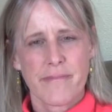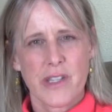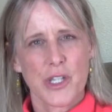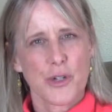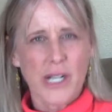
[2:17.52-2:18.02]

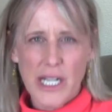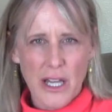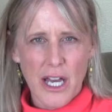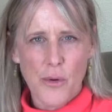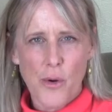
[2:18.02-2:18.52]
Does he drink a
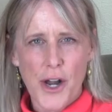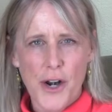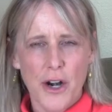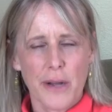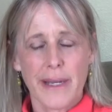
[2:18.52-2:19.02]
lot of
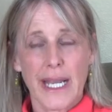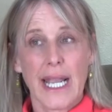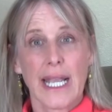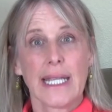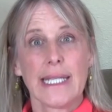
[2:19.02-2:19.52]
water? I'm like,
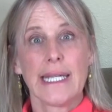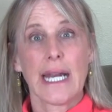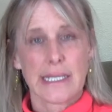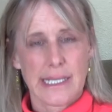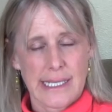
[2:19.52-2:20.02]

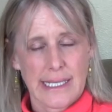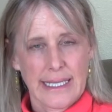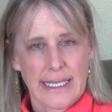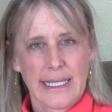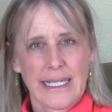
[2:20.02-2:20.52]
yes.
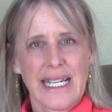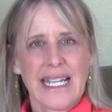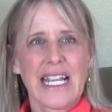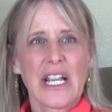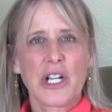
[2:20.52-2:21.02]

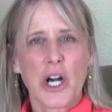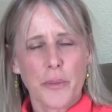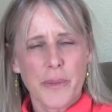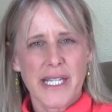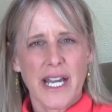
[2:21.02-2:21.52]
He
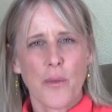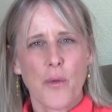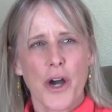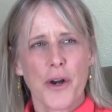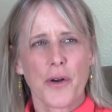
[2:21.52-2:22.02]
gulps
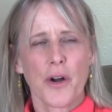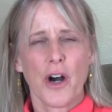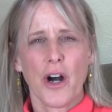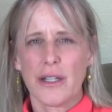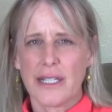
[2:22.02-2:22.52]
down water
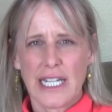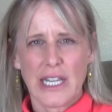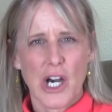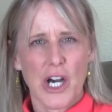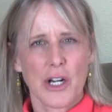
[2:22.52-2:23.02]
all day
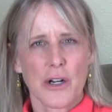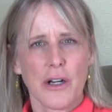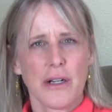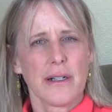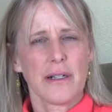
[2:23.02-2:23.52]
long.
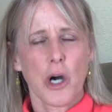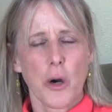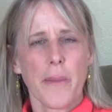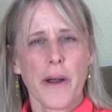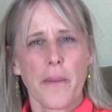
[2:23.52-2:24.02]

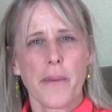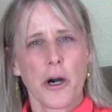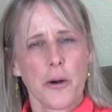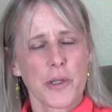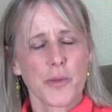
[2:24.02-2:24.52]
Gulp, gulp,
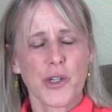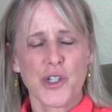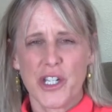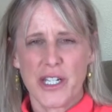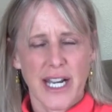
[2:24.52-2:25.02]
gulp.
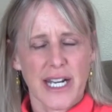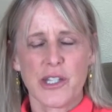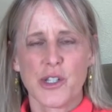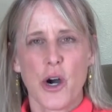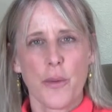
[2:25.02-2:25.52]
Especially at night,
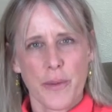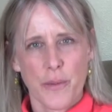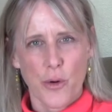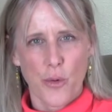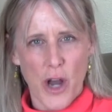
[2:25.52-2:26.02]
he's gulping
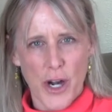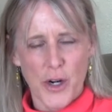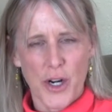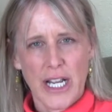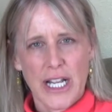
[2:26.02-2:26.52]
more
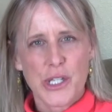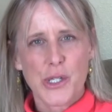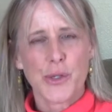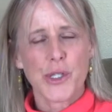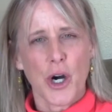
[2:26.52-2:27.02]
water.
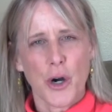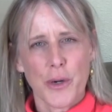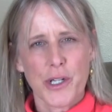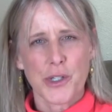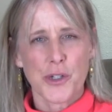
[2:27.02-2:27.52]
So he's
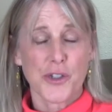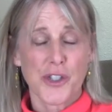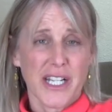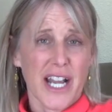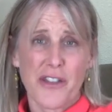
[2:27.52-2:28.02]
always
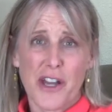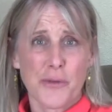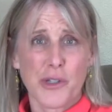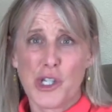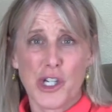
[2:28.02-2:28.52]
thirsty. And I thought
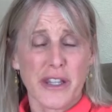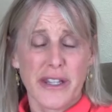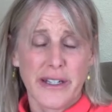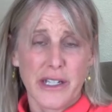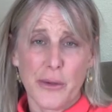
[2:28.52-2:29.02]
it was good
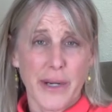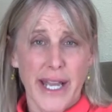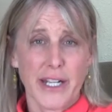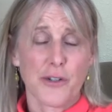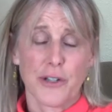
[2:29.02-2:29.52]
that he knew he
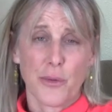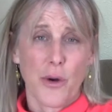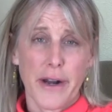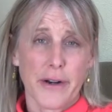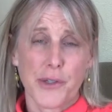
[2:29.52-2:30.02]
had to drink
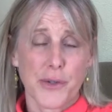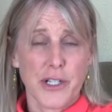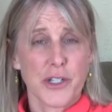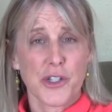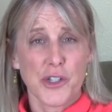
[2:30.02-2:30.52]
water, so
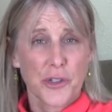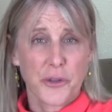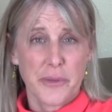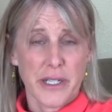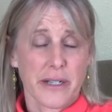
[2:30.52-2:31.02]
I just
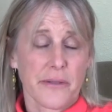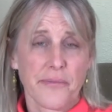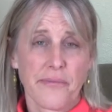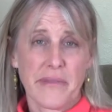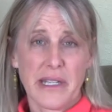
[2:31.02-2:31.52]
assumed,
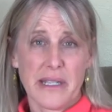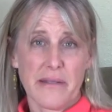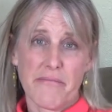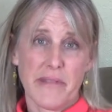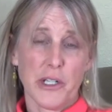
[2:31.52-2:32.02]

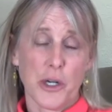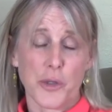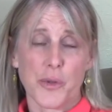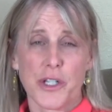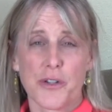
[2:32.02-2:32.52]
he
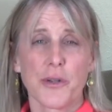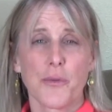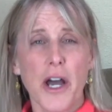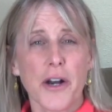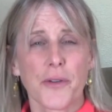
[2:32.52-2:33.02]
knows when to
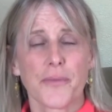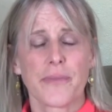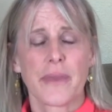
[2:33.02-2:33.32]
drink water.